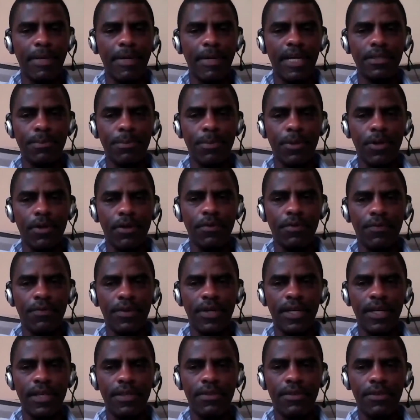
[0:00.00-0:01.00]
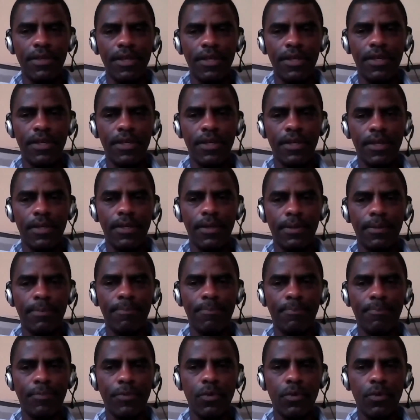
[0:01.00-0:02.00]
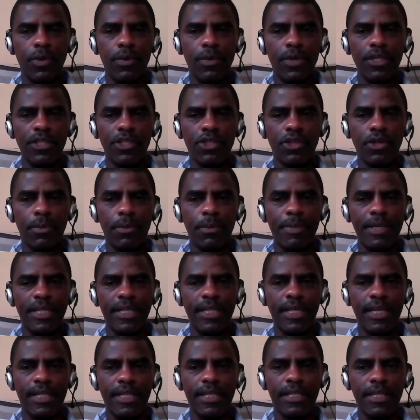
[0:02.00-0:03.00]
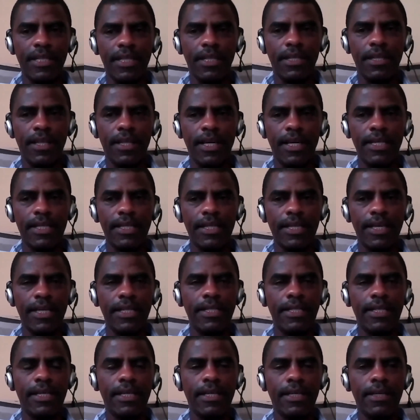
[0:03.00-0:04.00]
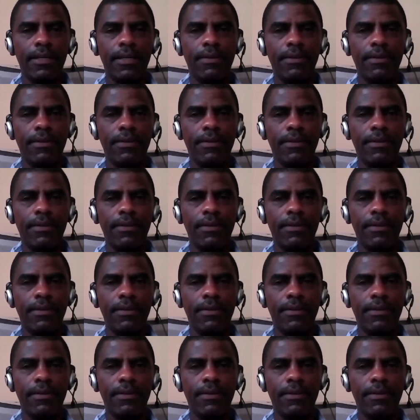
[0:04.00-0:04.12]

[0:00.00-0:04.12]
much, Prof. I think we will stop it at that. And